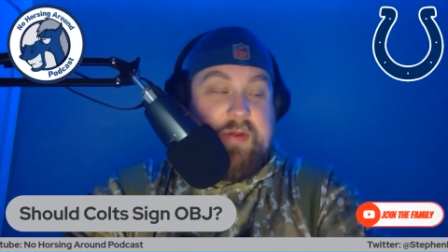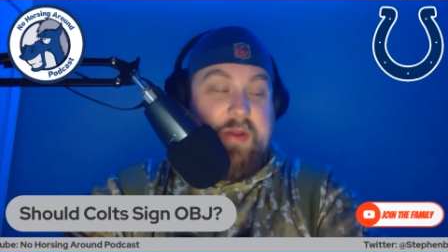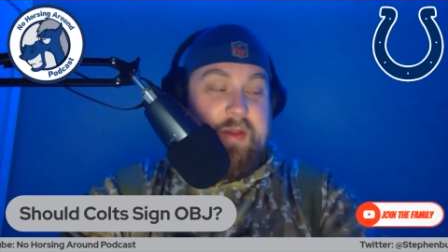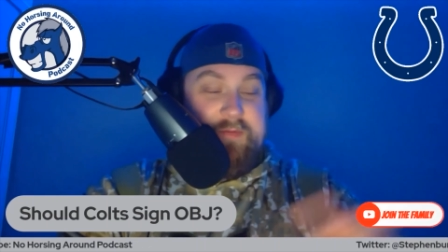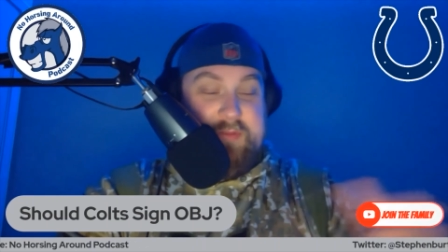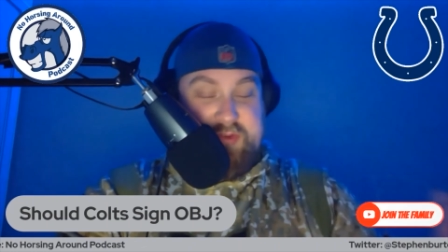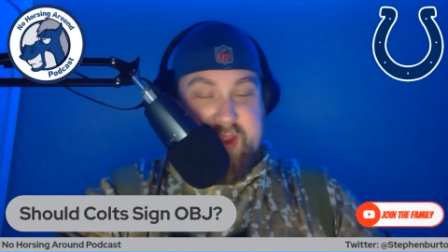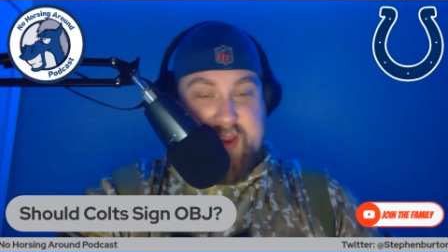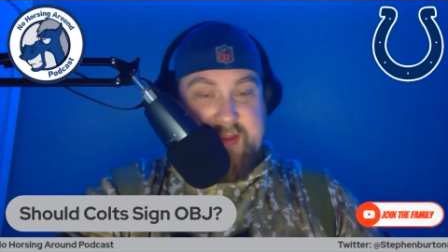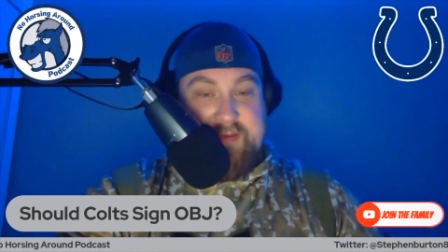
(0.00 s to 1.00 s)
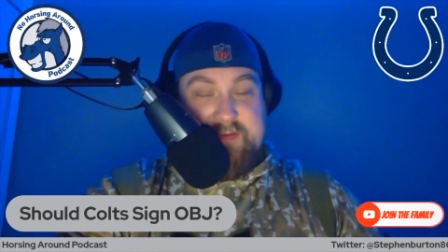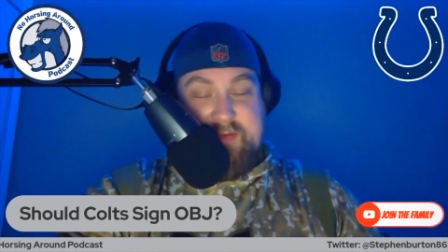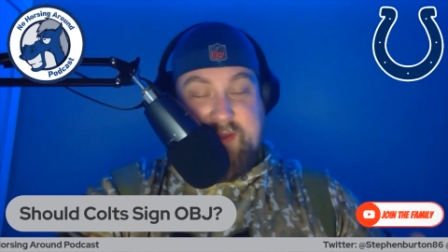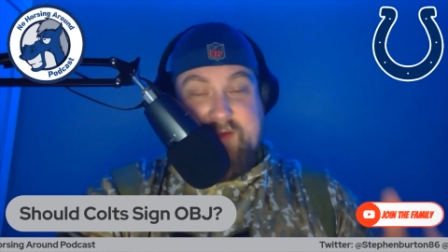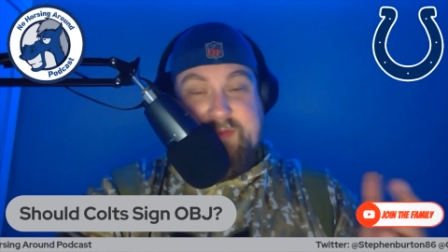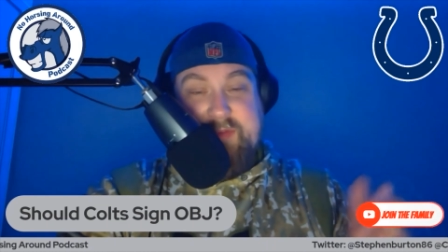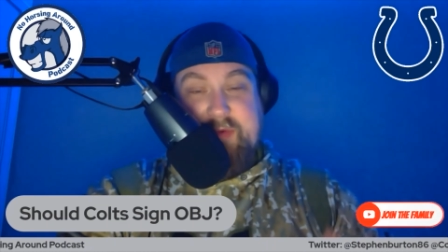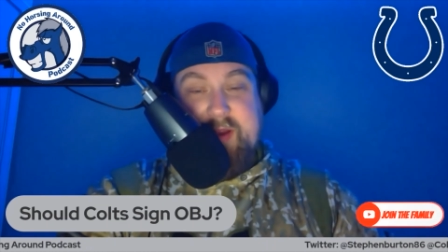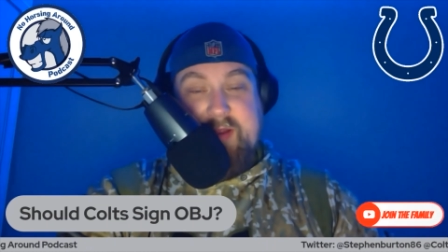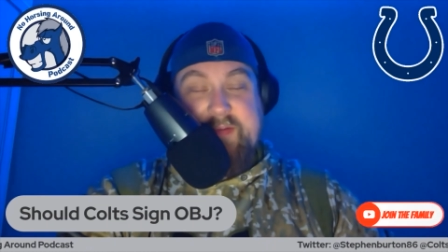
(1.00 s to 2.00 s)
of the Giants, of the
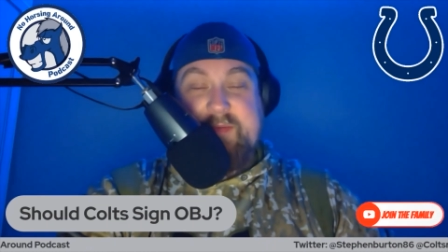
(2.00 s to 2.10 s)
Browns,